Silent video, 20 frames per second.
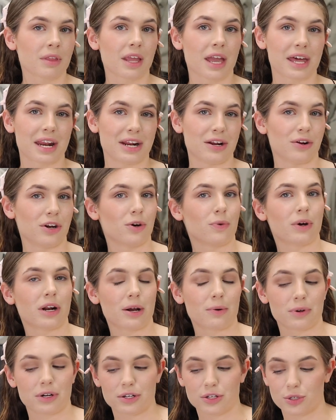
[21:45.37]
And I don't know what I
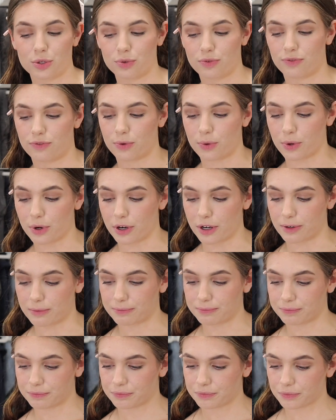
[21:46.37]
wanna do
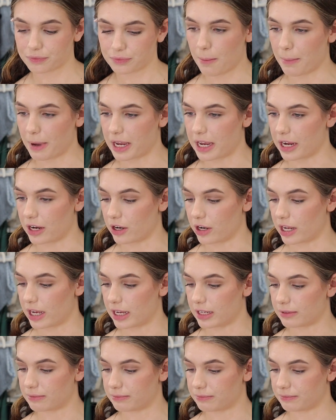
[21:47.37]
for my hair
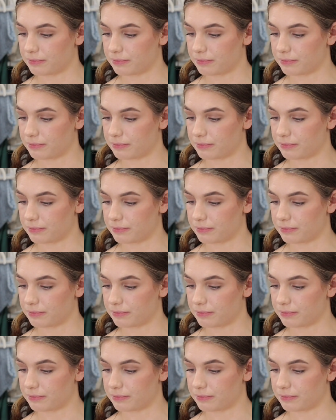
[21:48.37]
yet.